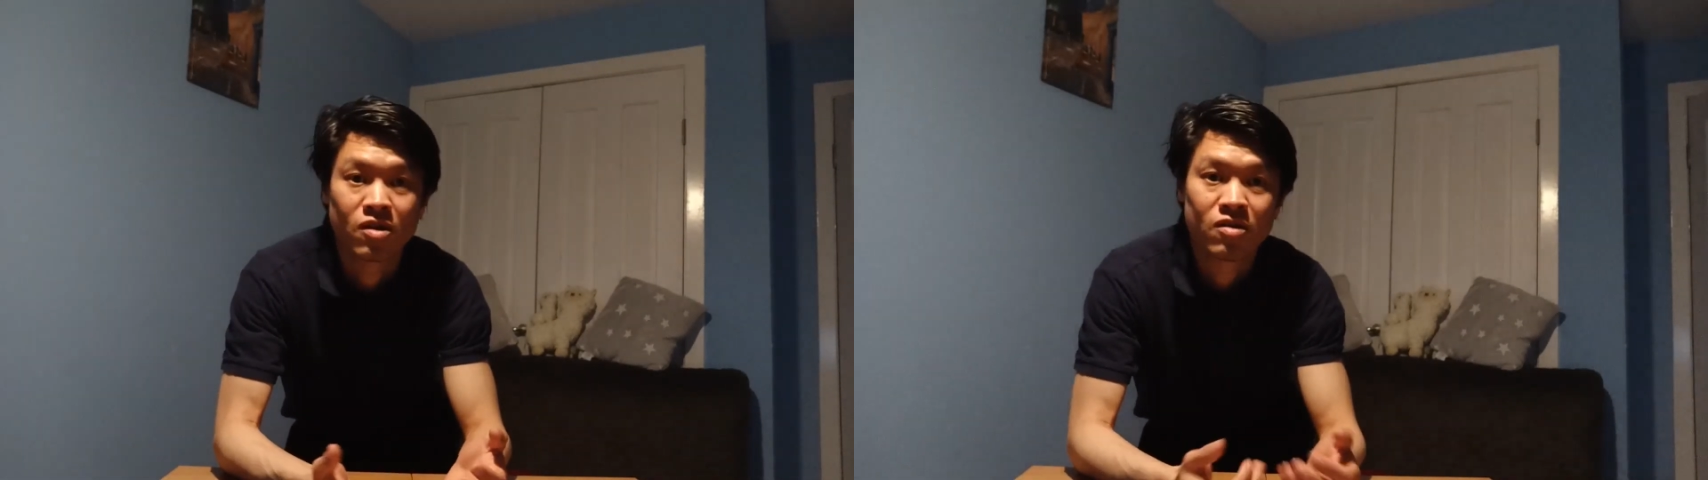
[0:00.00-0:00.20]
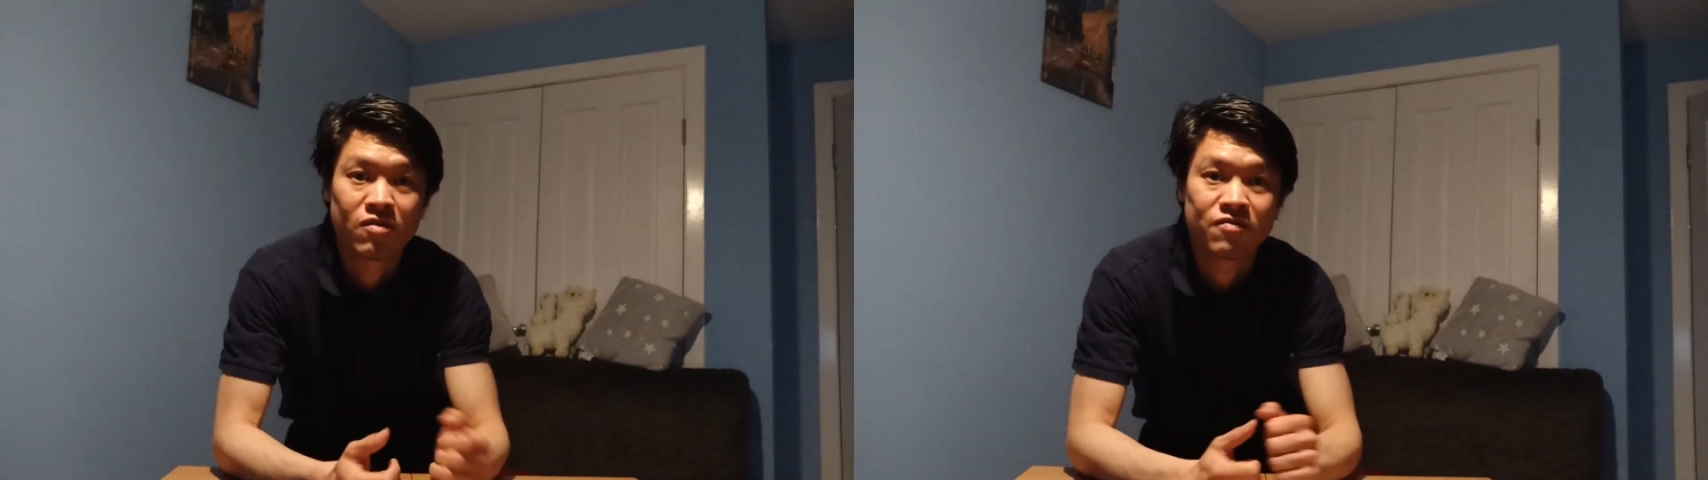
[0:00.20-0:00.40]

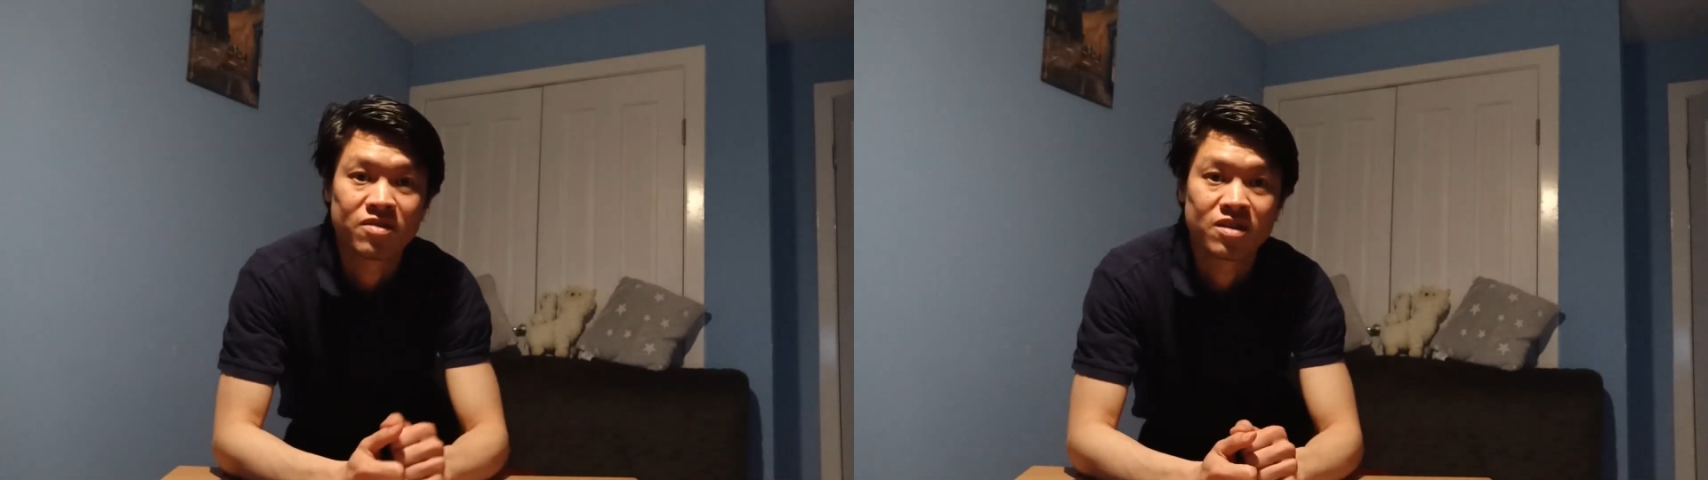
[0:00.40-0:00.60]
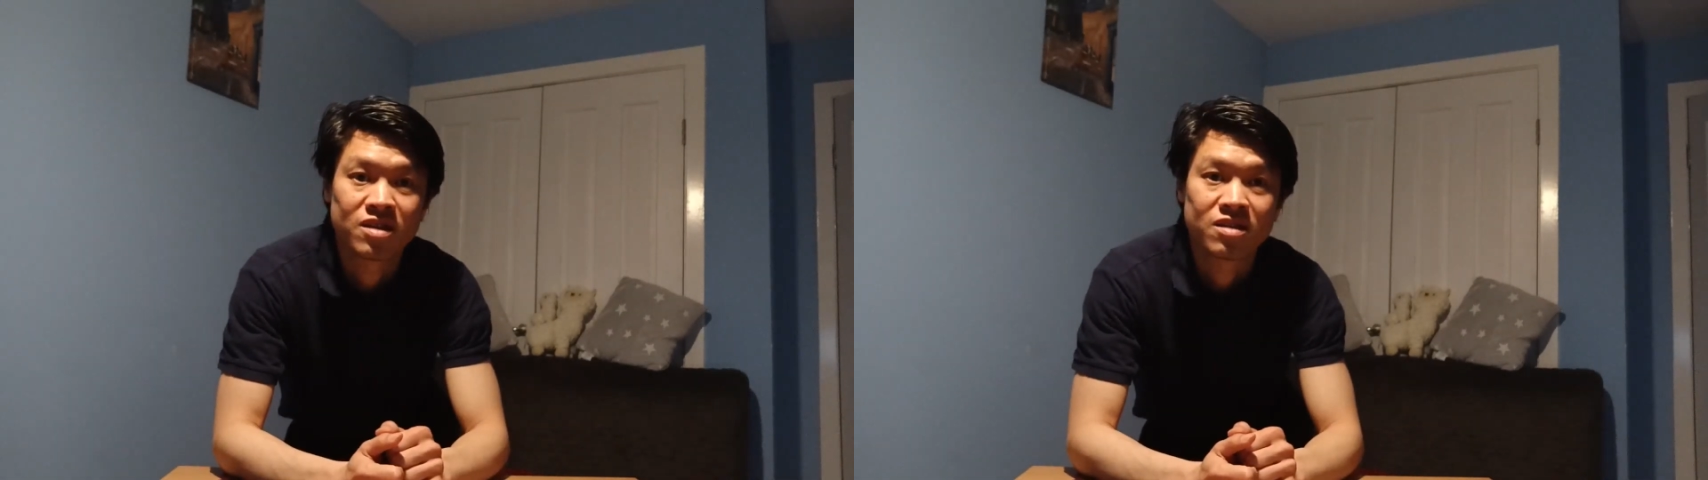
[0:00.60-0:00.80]
of
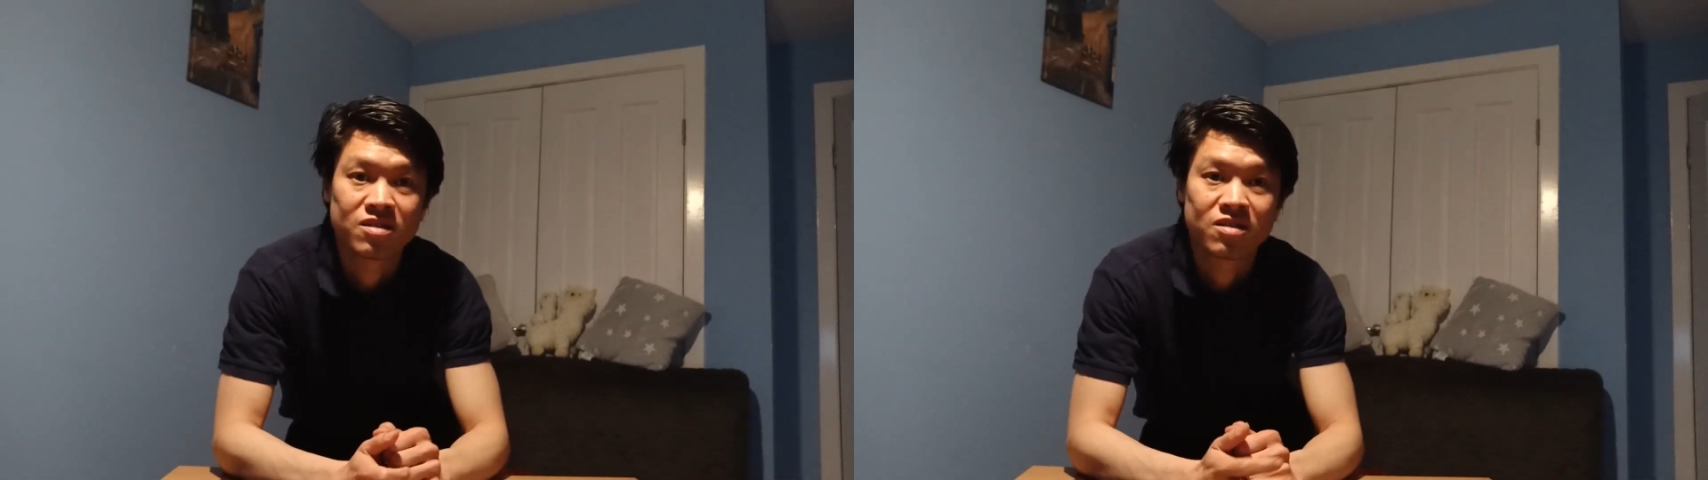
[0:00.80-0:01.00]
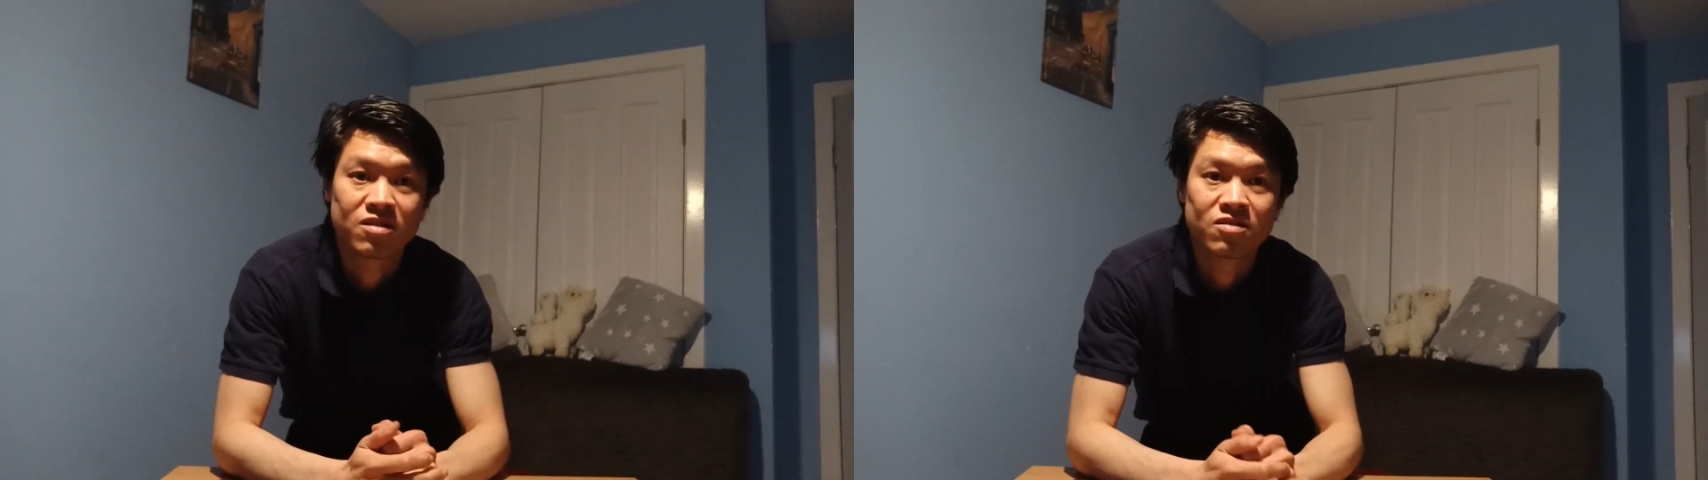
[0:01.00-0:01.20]
the
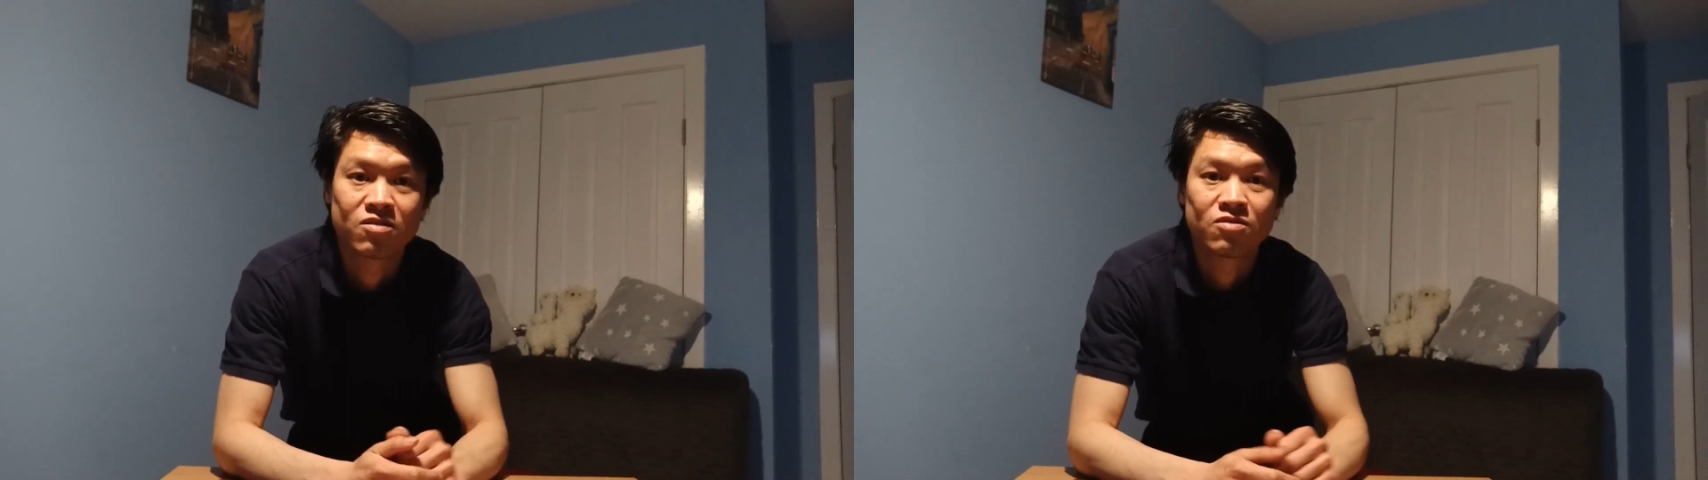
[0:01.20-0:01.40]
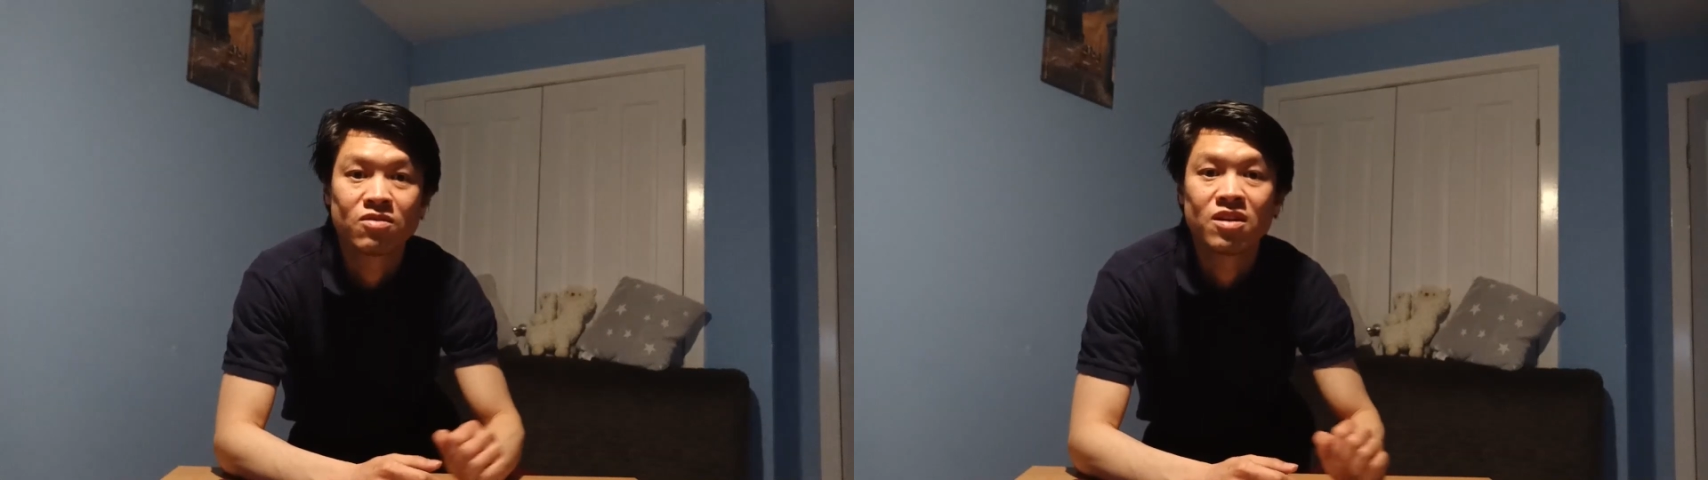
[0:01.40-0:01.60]

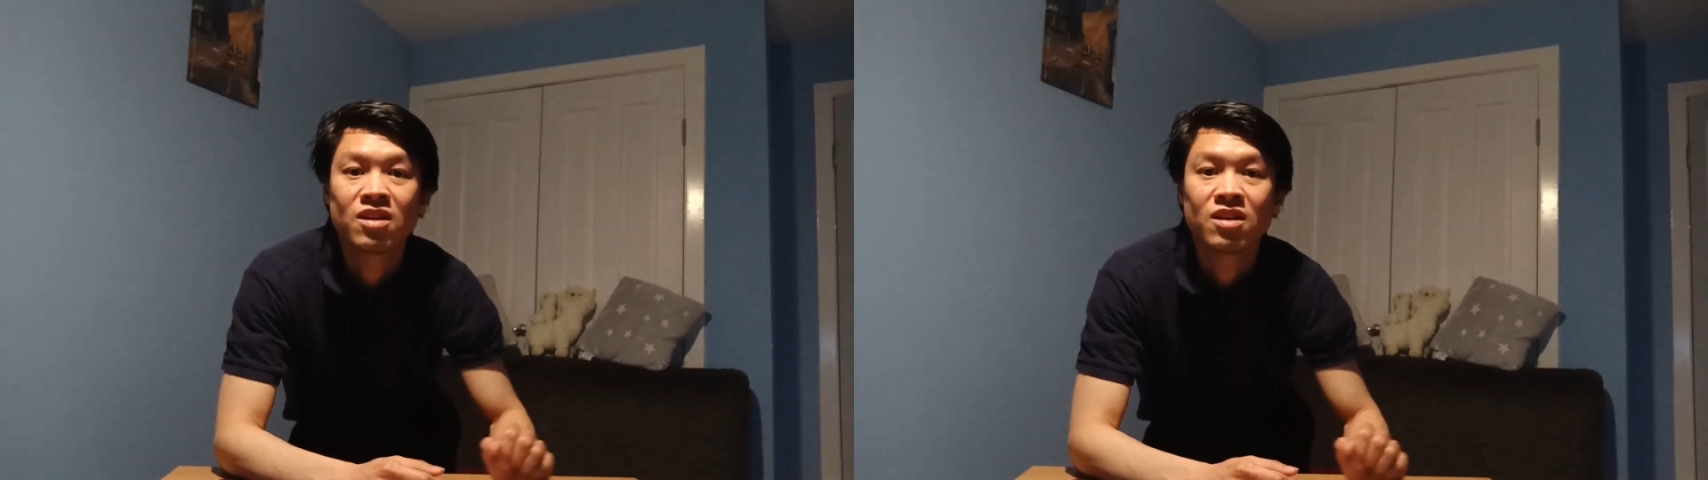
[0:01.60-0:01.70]
internal